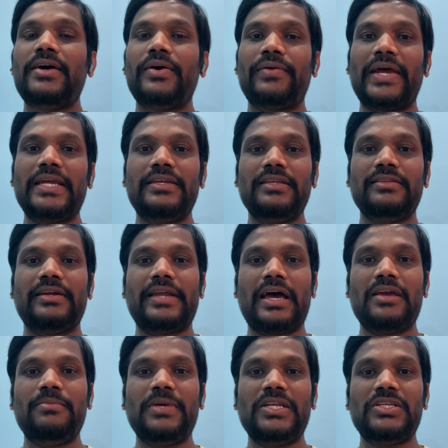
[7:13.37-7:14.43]
writing the
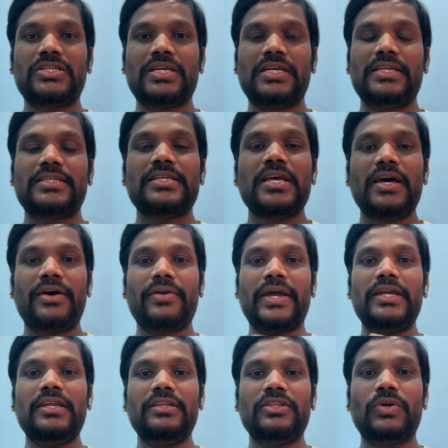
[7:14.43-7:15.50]
dimensions,
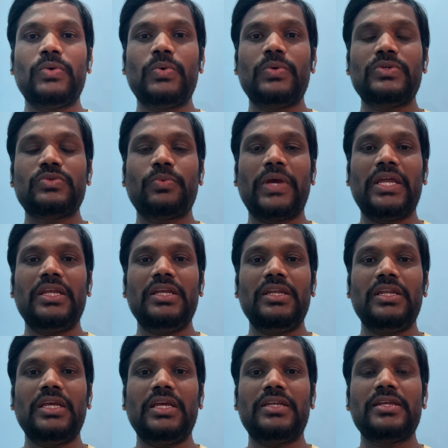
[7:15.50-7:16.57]
writing the notes very
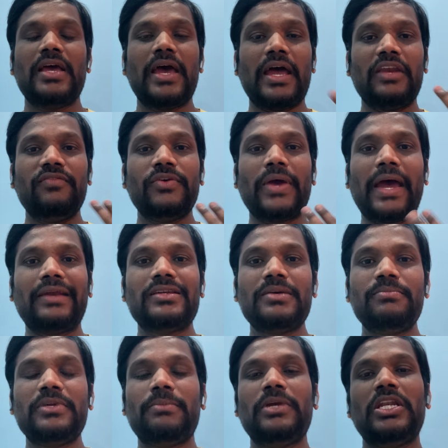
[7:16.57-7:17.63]
neat. And if you
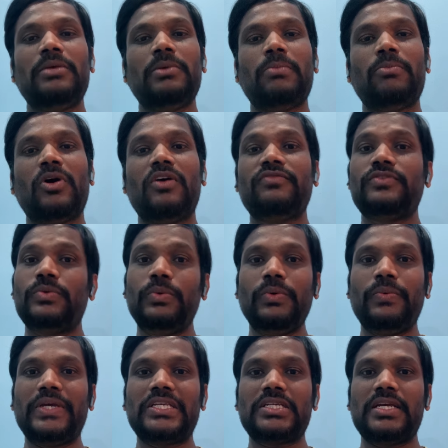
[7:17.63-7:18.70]
attempt a minimum of 2
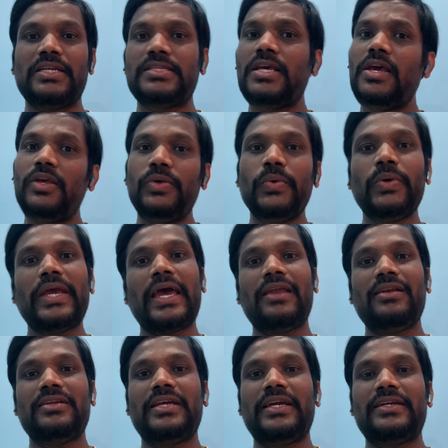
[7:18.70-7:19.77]
questions, you can
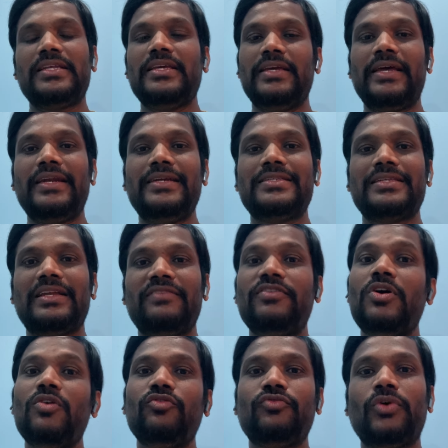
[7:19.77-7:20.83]
get here itself
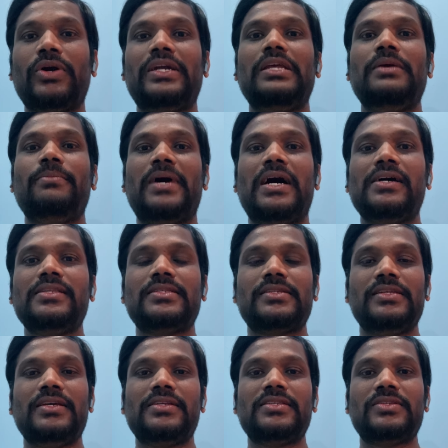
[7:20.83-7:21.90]
40 marks,
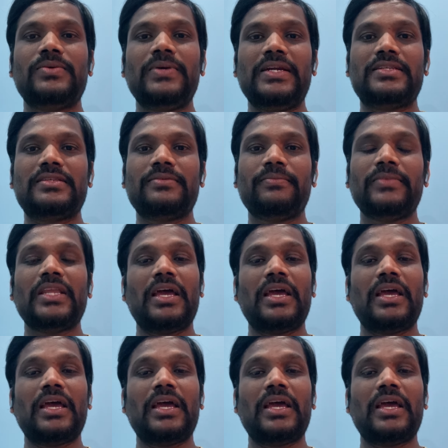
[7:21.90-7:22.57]
dear students.